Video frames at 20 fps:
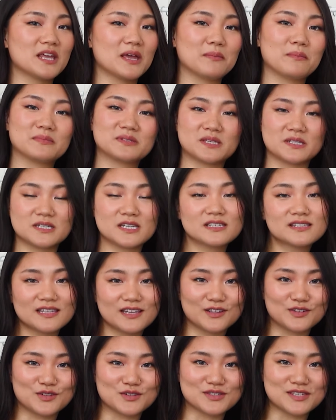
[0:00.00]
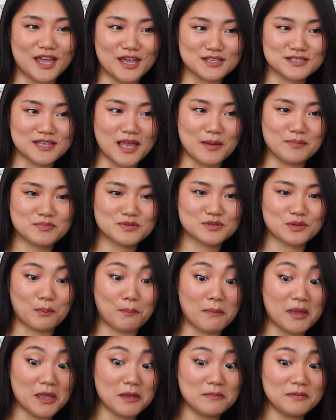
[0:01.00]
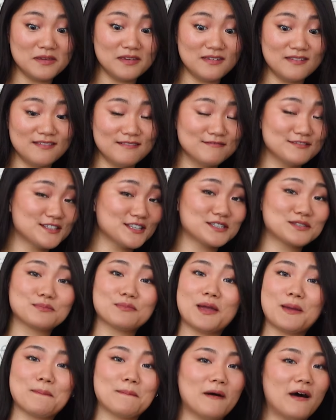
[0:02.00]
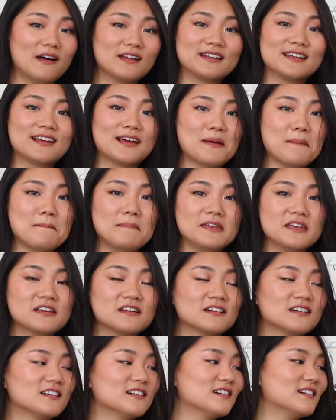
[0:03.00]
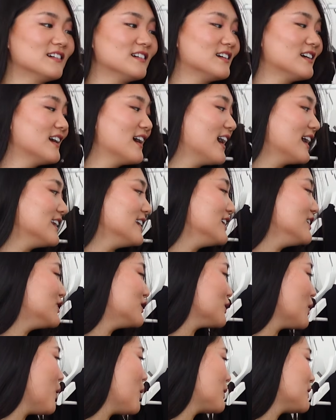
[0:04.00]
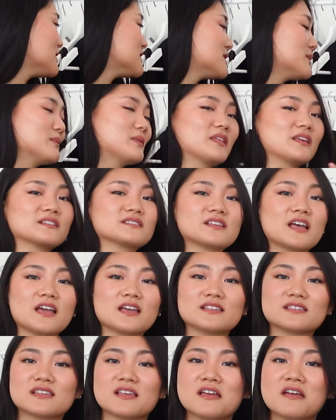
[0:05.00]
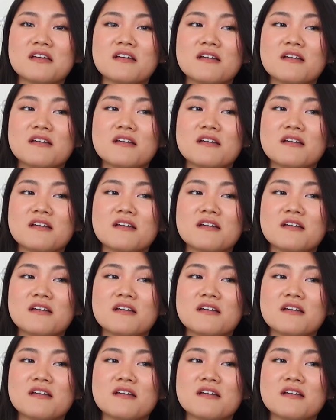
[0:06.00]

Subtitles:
I'm suggesting to size up. So maybe just my body got bigger. I need to order something size